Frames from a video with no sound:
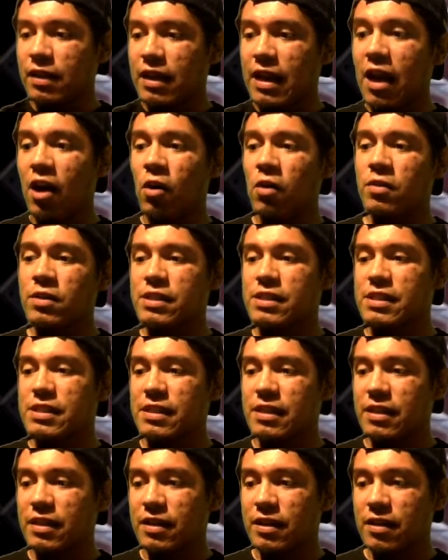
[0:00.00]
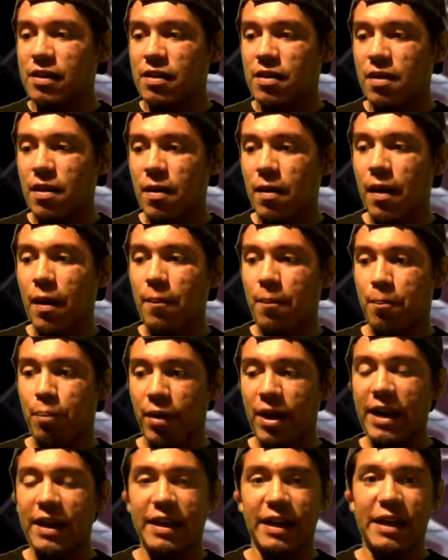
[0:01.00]
Elk's
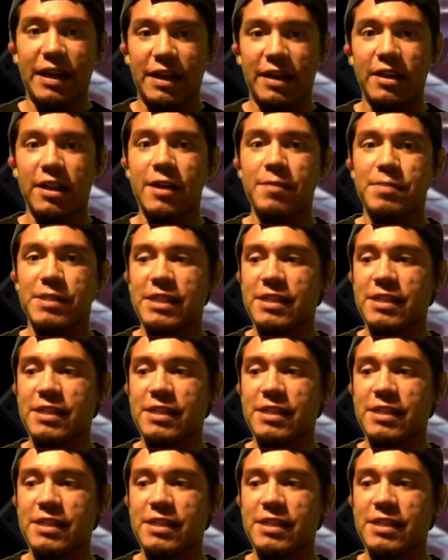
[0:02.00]
break eclipse